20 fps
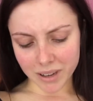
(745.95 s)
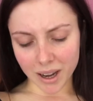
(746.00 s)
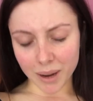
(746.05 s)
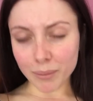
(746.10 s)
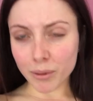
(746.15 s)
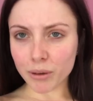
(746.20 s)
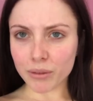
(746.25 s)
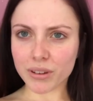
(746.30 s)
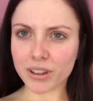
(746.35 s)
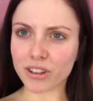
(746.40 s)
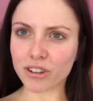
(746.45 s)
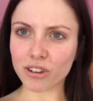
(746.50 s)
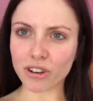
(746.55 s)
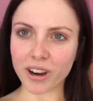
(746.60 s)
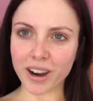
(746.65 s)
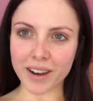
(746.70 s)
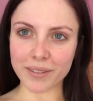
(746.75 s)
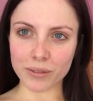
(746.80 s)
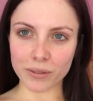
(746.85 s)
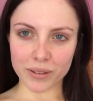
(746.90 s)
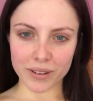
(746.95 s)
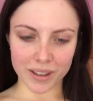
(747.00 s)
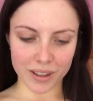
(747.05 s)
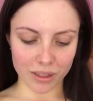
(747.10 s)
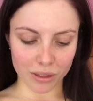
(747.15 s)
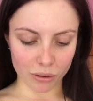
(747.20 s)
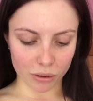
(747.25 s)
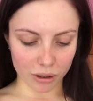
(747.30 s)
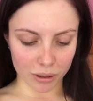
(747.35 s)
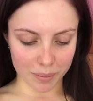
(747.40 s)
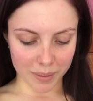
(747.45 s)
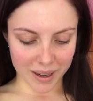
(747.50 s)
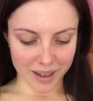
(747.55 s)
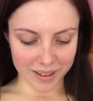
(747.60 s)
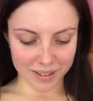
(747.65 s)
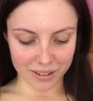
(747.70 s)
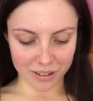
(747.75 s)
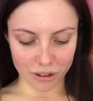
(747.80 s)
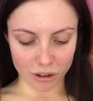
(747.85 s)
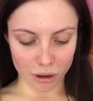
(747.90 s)
I'm not really sure. I haven't really thought
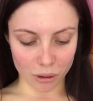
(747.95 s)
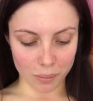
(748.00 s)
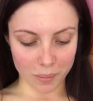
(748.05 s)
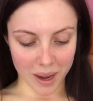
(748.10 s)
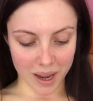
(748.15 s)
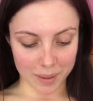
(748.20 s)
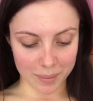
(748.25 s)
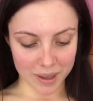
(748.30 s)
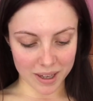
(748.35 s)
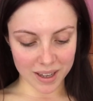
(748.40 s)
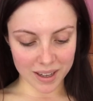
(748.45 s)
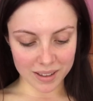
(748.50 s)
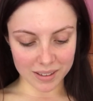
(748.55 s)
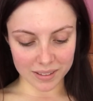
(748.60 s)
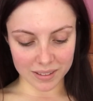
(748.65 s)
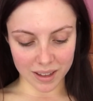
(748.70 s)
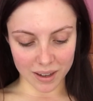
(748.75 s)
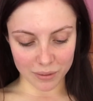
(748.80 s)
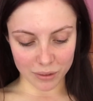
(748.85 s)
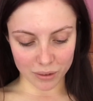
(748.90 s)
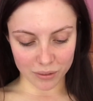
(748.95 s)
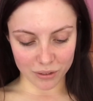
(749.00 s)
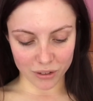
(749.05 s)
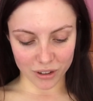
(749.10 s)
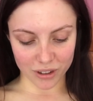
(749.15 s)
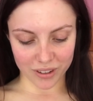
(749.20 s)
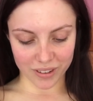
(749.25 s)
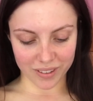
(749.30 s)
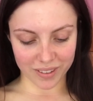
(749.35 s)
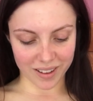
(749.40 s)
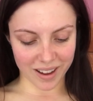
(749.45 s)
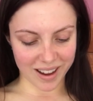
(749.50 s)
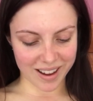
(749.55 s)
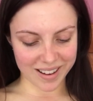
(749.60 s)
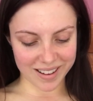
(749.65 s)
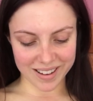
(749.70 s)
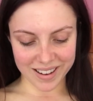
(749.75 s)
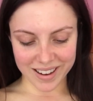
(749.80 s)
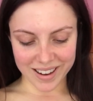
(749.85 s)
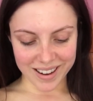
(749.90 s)
about it. So maybe love at first
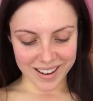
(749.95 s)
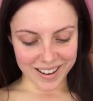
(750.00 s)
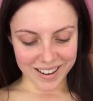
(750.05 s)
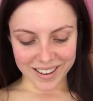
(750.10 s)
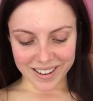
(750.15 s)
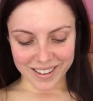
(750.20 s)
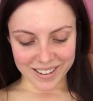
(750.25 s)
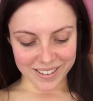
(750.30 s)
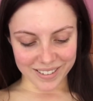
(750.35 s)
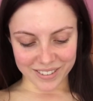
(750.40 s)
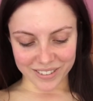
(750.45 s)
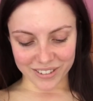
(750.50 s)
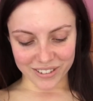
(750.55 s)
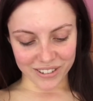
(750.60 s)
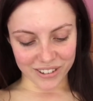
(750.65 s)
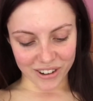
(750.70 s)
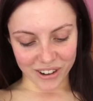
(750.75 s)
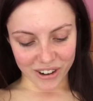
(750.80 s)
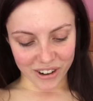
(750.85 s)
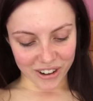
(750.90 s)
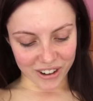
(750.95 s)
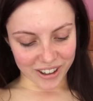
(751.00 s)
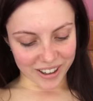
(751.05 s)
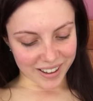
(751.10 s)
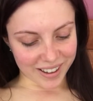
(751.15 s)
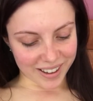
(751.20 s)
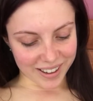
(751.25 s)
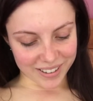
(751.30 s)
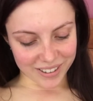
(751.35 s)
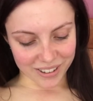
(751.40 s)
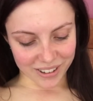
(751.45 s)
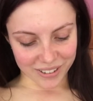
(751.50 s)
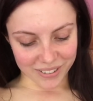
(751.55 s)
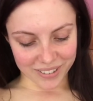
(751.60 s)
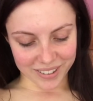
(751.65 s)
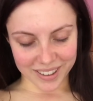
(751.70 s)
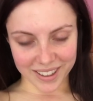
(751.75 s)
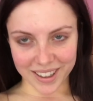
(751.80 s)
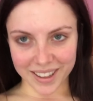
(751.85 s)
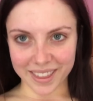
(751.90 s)
sight. No, I don't
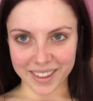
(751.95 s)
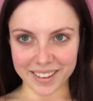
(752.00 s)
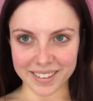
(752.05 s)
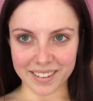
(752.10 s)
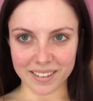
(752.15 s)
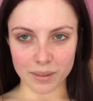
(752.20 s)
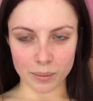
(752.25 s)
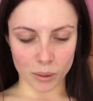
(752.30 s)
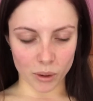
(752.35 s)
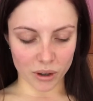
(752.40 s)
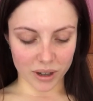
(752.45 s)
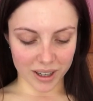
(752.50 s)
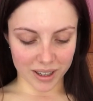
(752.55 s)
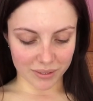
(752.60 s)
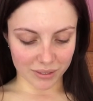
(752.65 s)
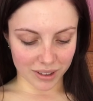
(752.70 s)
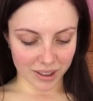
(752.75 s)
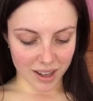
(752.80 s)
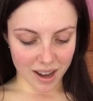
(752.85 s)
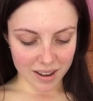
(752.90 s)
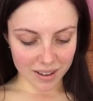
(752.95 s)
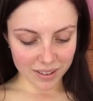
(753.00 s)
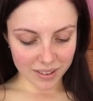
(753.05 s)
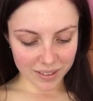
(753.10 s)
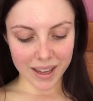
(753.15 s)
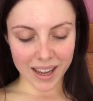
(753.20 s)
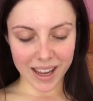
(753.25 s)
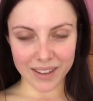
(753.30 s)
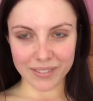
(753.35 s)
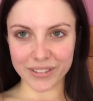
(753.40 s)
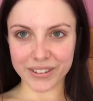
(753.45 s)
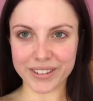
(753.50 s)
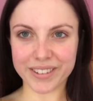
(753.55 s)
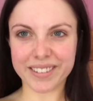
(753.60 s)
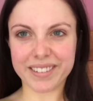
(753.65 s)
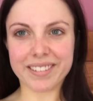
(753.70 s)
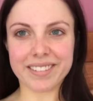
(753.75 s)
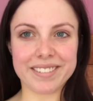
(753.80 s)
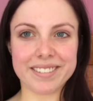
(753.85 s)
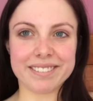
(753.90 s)
really. I think that's more kind of lust. Heaven,
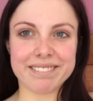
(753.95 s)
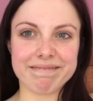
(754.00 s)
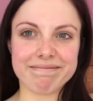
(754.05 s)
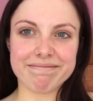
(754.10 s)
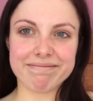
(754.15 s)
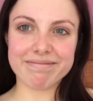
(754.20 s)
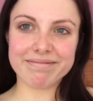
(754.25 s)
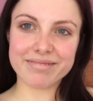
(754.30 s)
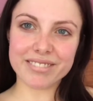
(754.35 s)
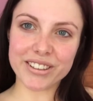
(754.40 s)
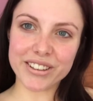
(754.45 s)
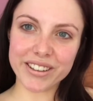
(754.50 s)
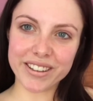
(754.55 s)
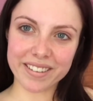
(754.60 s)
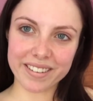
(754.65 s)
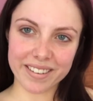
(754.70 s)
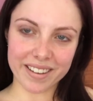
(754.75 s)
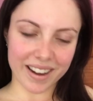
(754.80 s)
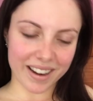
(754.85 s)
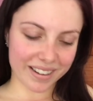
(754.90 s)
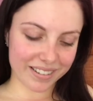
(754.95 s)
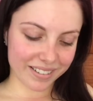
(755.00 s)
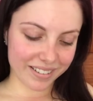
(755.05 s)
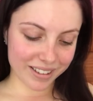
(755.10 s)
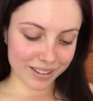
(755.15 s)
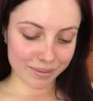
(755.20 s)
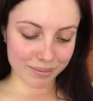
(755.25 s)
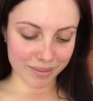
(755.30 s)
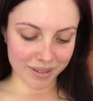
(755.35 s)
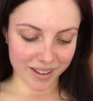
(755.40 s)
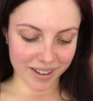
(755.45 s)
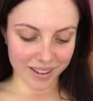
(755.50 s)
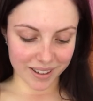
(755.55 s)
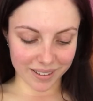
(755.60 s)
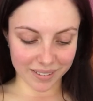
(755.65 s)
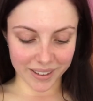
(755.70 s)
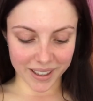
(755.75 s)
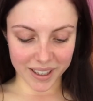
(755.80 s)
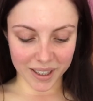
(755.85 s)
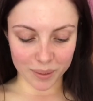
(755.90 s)
not exactly,
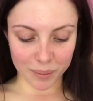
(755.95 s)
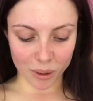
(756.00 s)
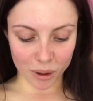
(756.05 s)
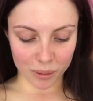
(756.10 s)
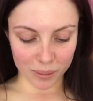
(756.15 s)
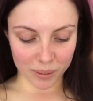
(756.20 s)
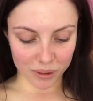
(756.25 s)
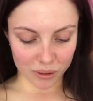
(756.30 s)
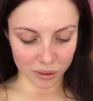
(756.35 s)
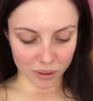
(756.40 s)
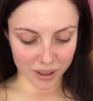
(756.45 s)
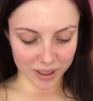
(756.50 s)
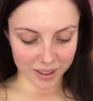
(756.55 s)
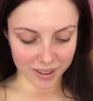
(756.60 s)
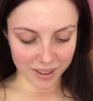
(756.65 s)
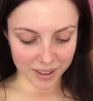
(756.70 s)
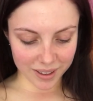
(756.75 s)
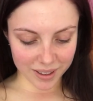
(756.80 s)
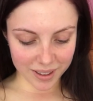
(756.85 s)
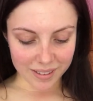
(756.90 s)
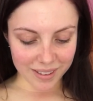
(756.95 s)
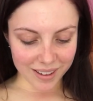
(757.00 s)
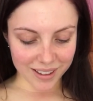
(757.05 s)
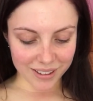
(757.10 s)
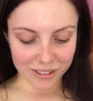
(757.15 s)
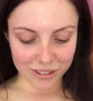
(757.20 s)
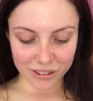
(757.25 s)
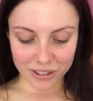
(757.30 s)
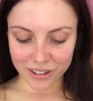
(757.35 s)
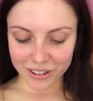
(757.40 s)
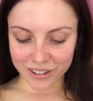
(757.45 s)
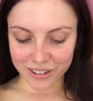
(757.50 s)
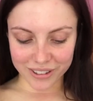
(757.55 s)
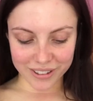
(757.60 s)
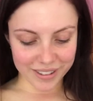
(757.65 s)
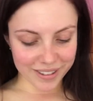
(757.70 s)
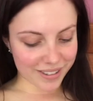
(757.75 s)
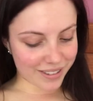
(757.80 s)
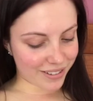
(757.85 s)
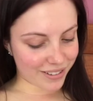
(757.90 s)
but like I'm open to anything. Santa
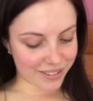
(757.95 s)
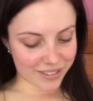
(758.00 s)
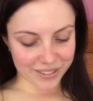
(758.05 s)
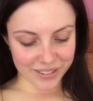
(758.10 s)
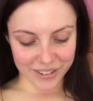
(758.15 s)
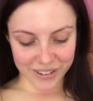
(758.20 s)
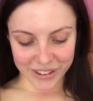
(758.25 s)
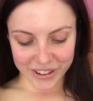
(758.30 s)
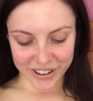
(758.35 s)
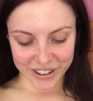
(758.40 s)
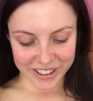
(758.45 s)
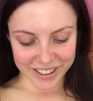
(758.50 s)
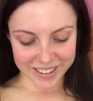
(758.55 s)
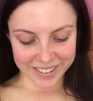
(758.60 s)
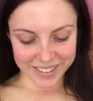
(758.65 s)
Claus, no.